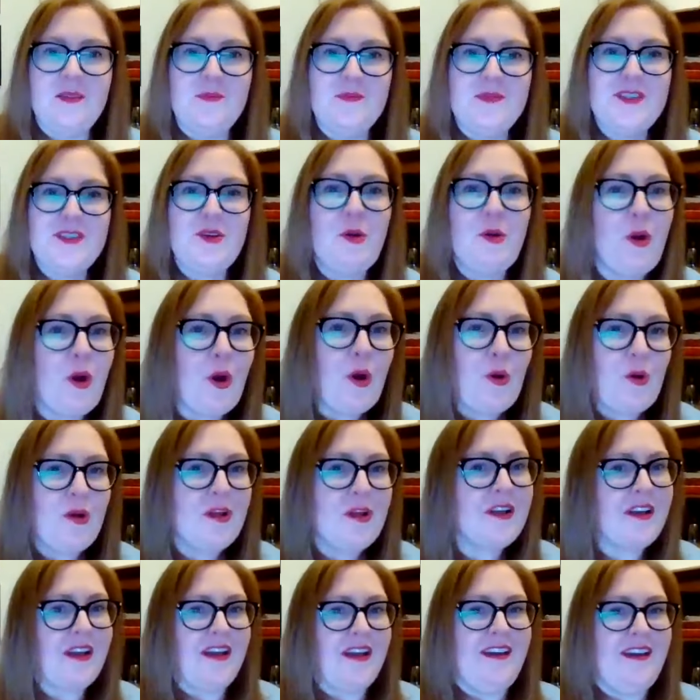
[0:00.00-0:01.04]
So
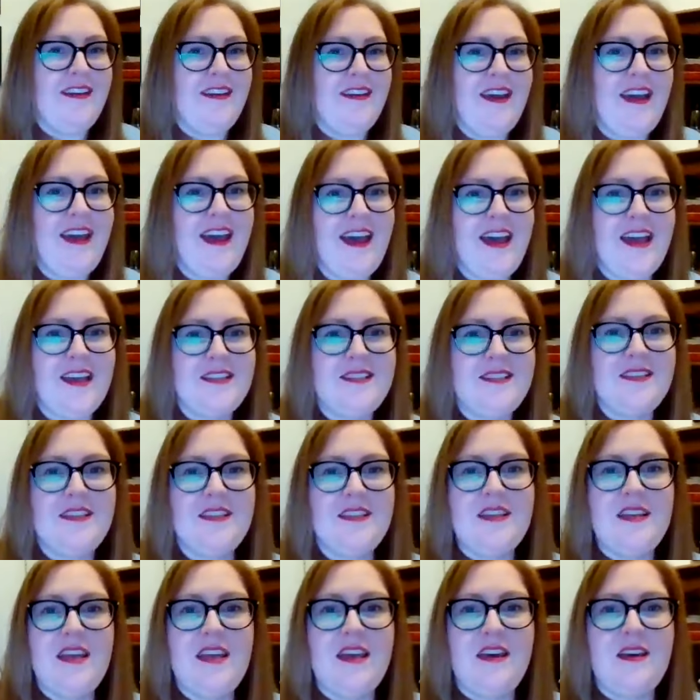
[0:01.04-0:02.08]
Olga asked,
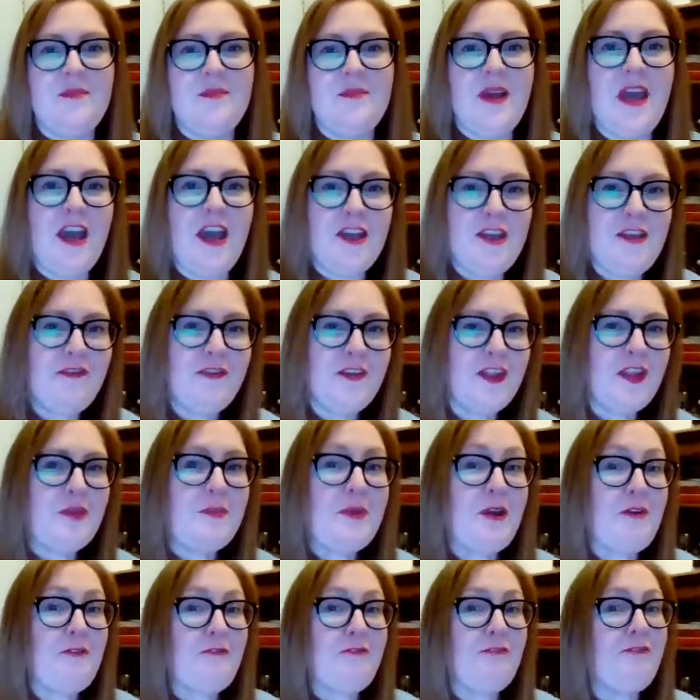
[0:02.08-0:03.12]
how do you feel
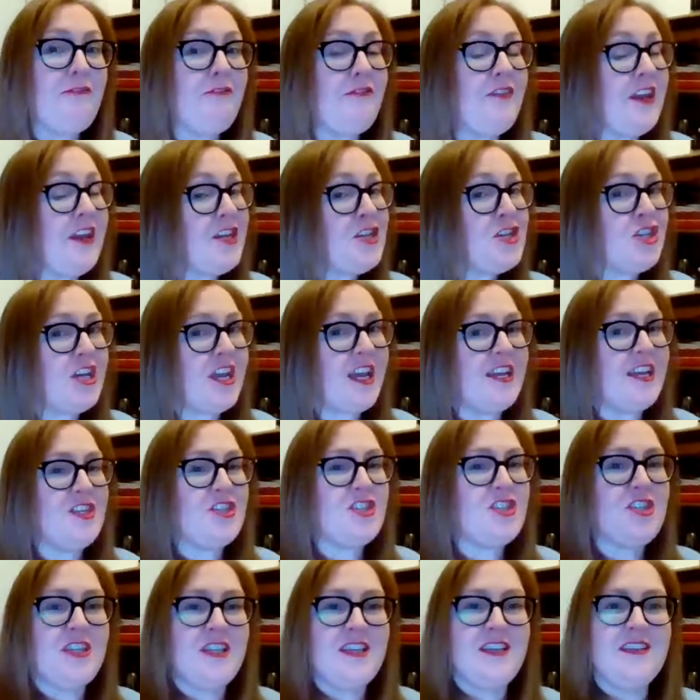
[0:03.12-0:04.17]
about fish and
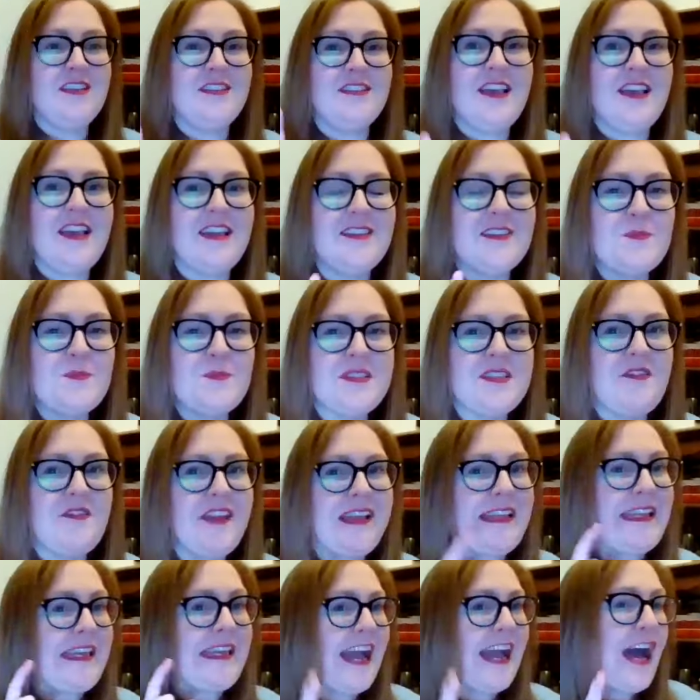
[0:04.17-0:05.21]
cheese, and
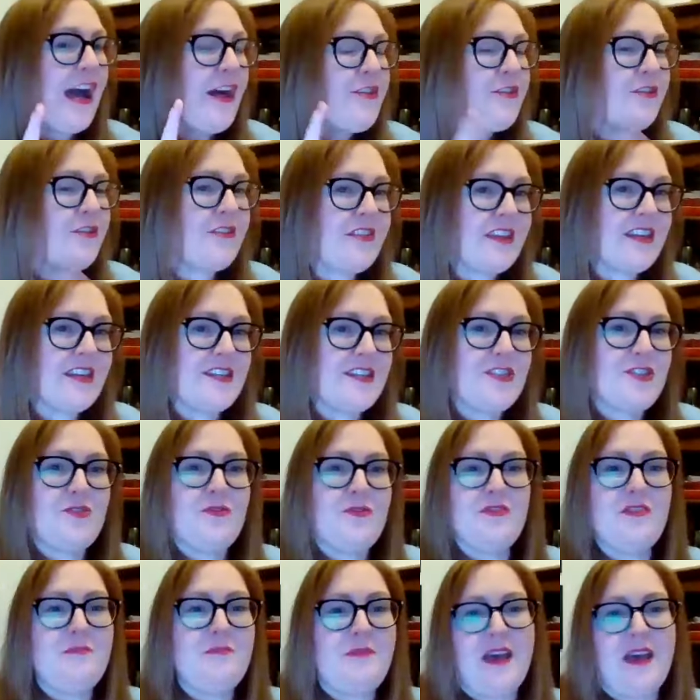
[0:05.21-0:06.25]
specifically other than a
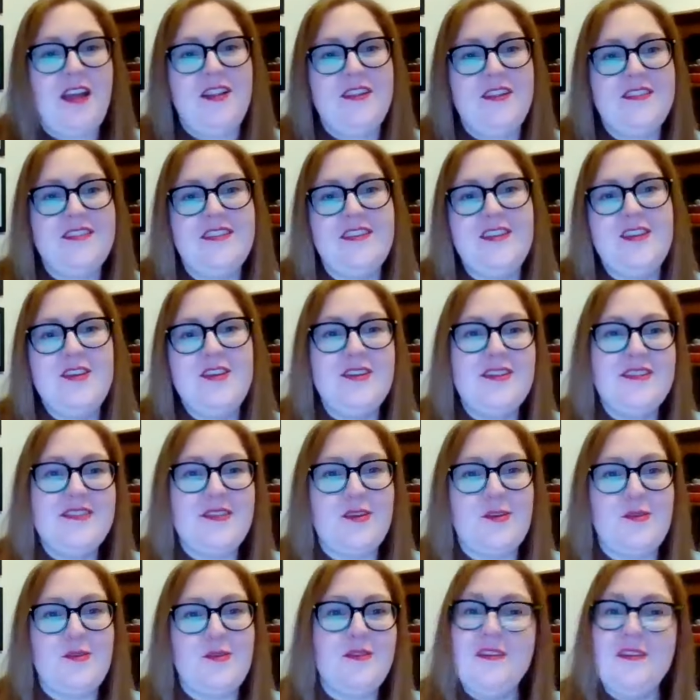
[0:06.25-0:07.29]
tuna melt?
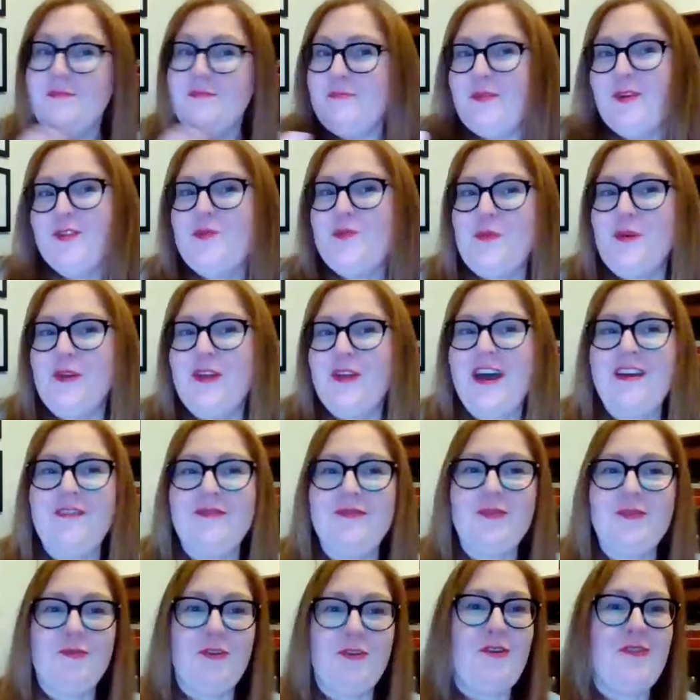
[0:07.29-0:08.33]
So most people
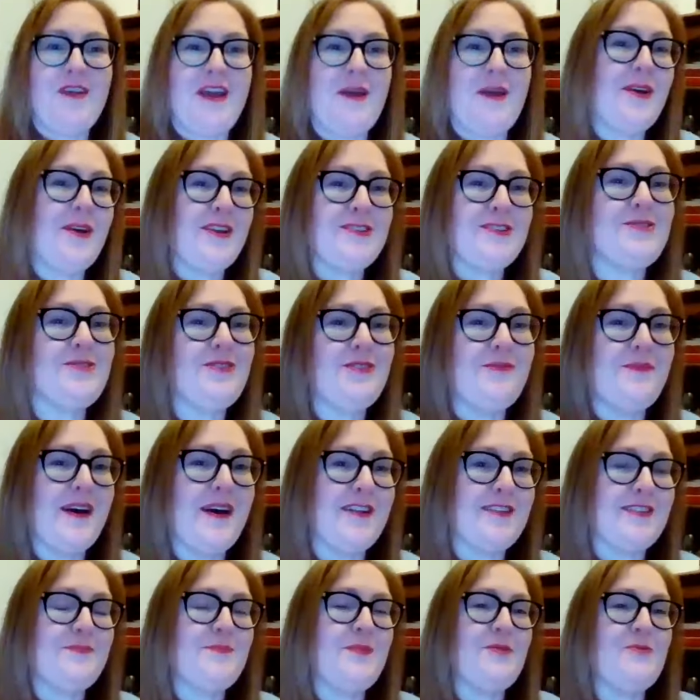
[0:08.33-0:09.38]
have grown up on tuna
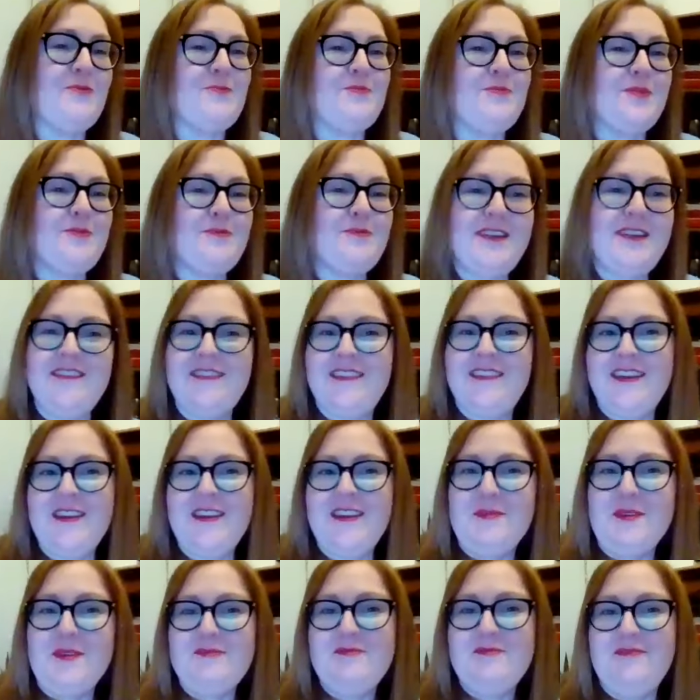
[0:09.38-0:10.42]
melts, but what do you think
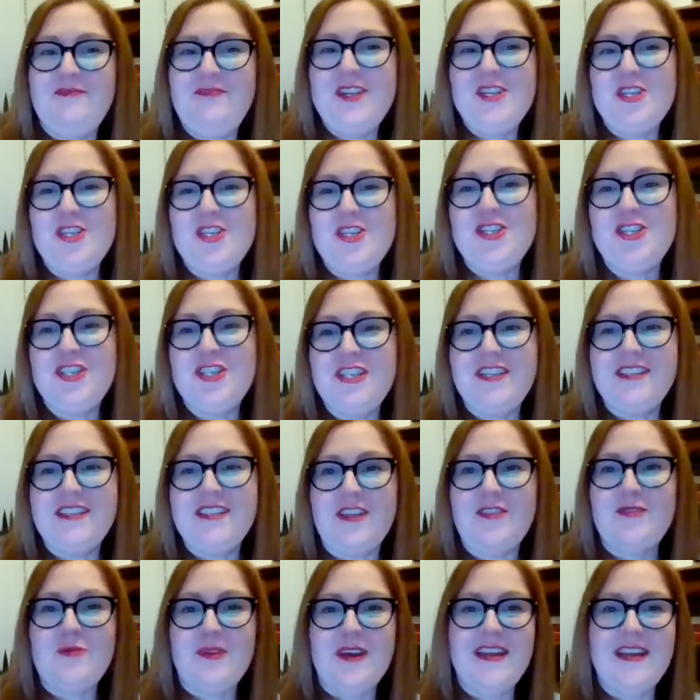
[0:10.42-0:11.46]
about fish and cheese
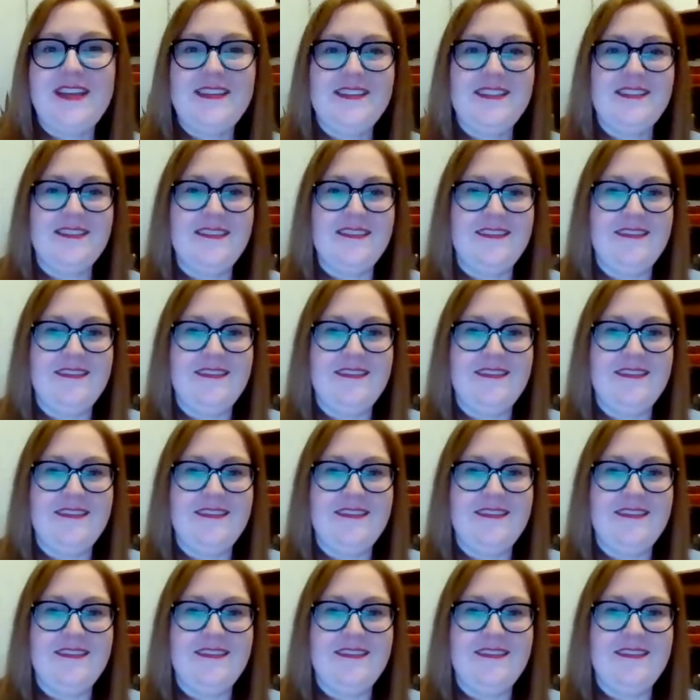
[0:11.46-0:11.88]
otherwise?